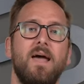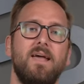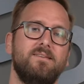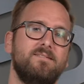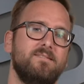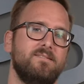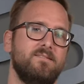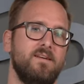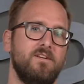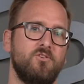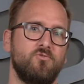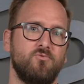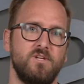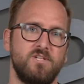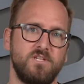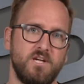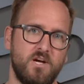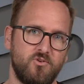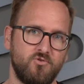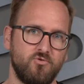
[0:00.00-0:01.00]
hesitate to
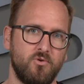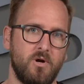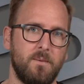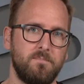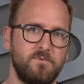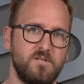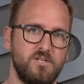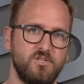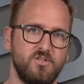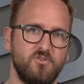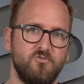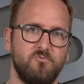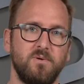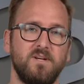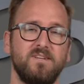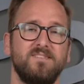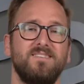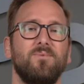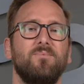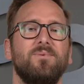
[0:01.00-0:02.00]
reach out to our opticians
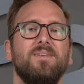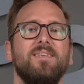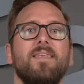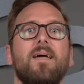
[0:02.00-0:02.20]
because they would